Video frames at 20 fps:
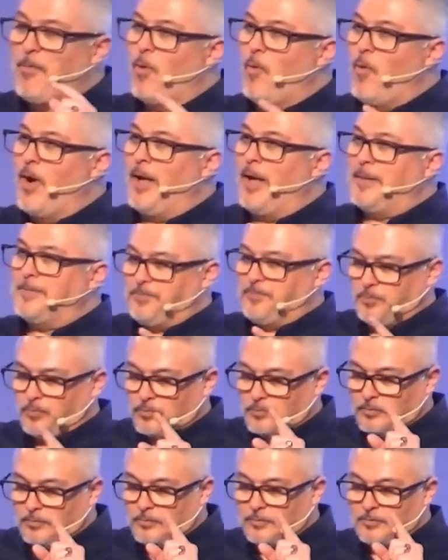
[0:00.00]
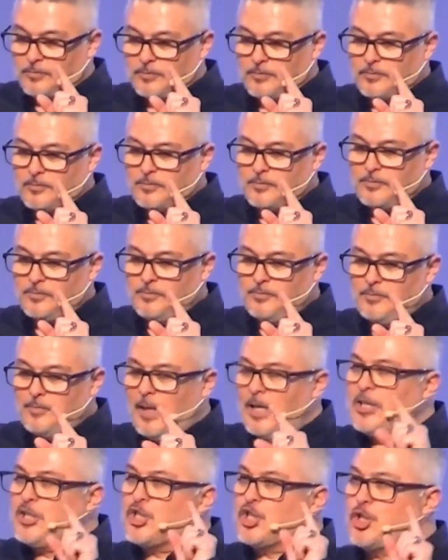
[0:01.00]
Number one,
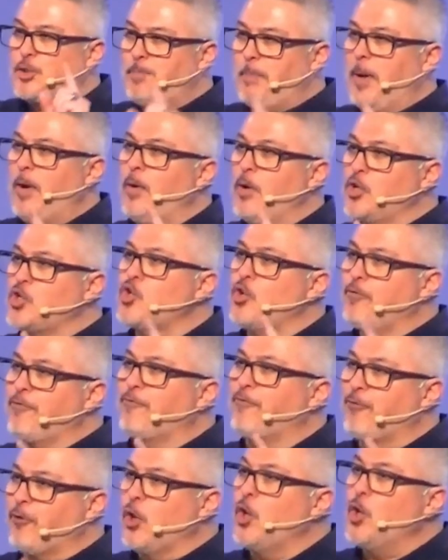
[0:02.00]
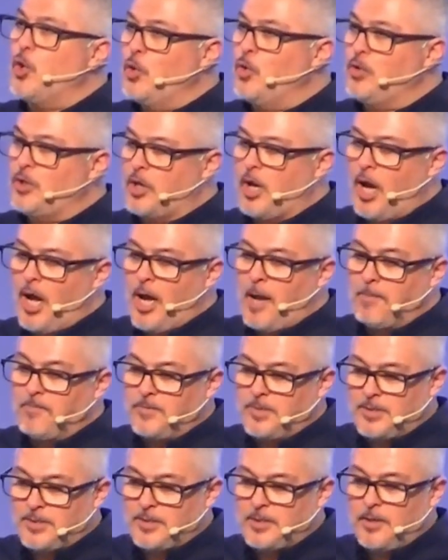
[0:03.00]
spiritual fruit
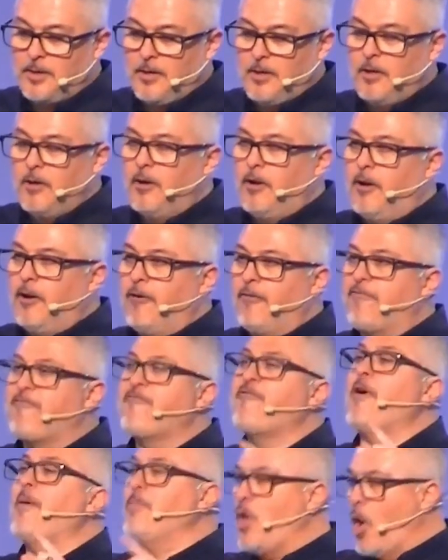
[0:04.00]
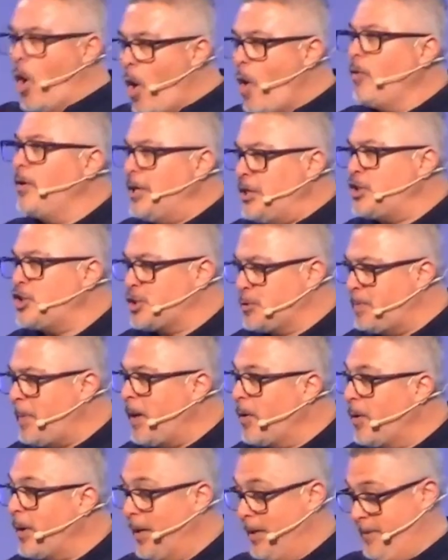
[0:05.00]
comes from the Holy
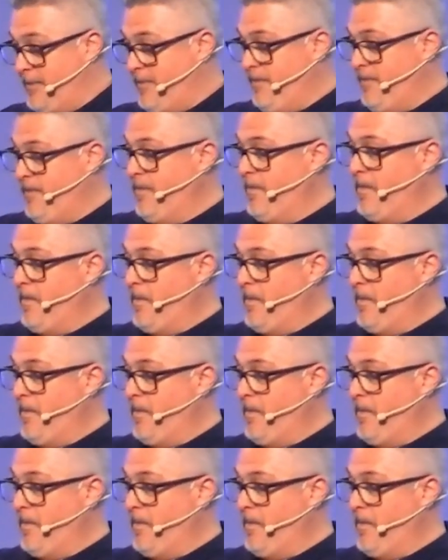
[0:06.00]
Spirit.